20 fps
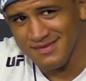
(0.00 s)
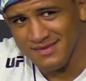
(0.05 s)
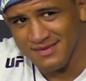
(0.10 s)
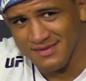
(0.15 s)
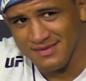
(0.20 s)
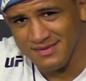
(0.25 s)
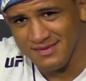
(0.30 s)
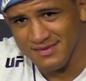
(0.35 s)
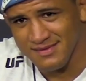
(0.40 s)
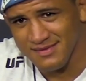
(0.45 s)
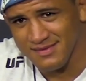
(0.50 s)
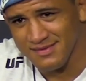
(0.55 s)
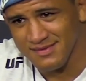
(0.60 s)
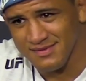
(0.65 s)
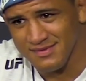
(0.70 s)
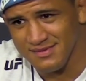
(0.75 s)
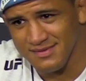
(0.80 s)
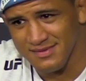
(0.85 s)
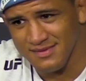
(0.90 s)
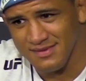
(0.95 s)
did it
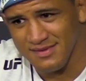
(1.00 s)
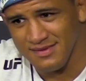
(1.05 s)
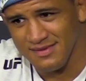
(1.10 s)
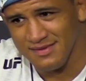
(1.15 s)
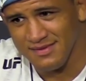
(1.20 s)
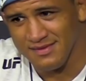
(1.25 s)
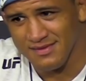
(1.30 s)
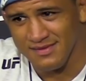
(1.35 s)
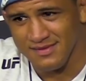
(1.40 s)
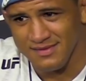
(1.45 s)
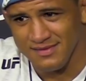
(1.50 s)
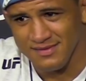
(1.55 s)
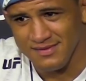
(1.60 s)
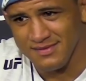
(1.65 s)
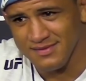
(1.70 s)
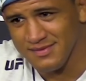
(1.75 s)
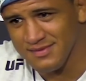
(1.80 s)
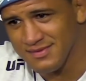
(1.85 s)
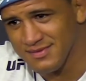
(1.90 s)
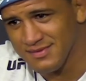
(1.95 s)
feel a lot different
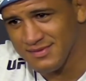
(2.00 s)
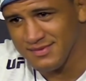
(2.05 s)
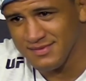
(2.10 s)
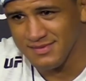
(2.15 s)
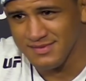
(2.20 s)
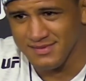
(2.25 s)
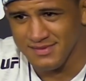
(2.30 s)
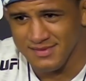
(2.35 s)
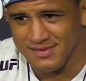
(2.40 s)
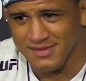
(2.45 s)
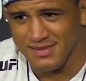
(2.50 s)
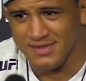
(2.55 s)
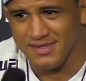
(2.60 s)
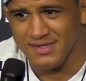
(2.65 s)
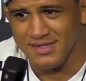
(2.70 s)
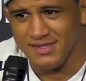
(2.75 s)
fighting in the Apex?